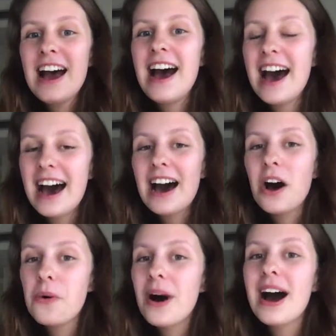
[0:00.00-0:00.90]

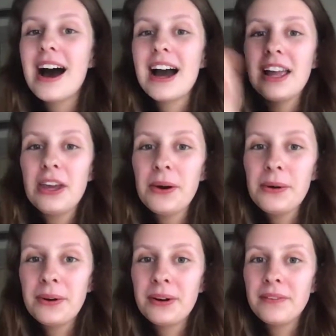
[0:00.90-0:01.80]
How are you?
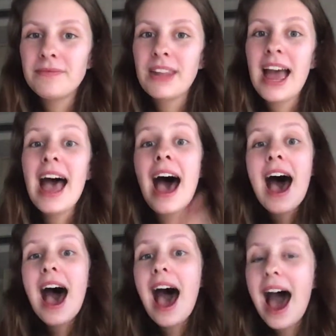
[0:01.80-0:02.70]

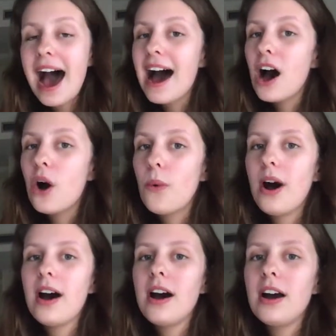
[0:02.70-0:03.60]
How
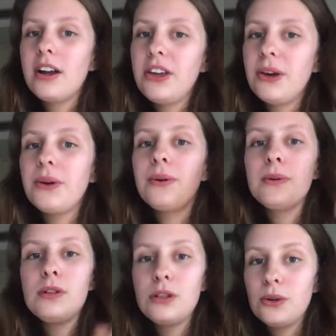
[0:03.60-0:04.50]
are
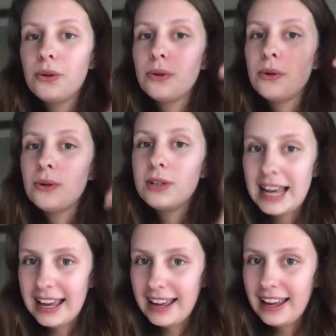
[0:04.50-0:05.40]
you
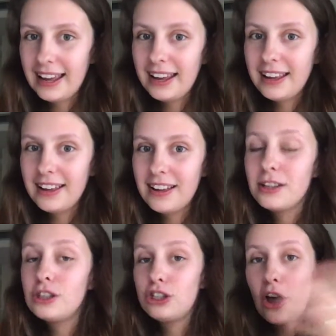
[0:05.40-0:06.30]
today?
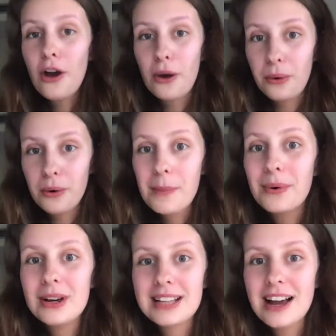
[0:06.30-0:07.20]
So,
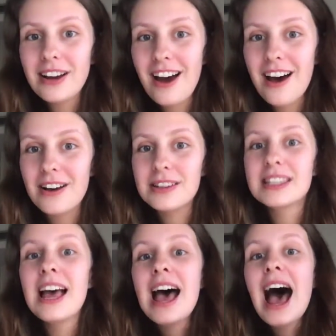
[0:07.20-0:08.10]
boys and girls,
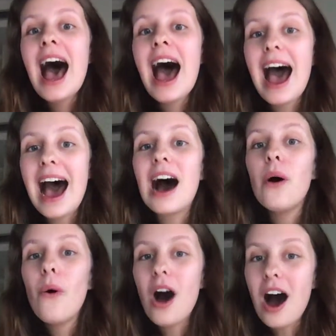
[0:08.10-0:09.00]

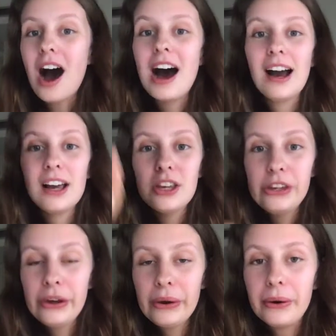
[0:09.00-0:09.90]
how are
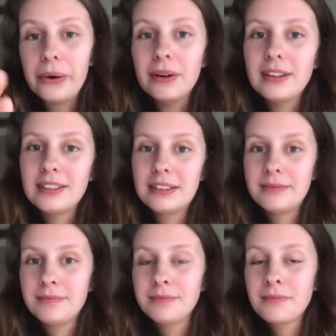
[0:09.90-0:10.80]
you?
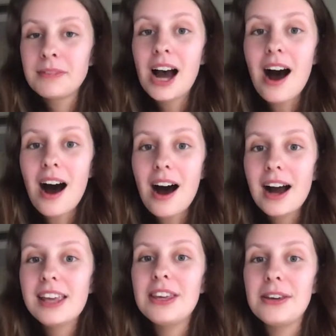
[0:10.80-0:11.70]
Are
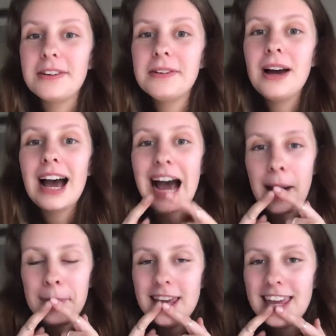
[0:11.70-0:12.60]
you
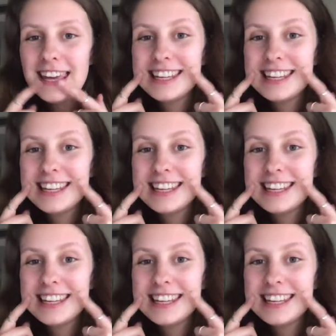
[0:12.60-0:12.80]
happy?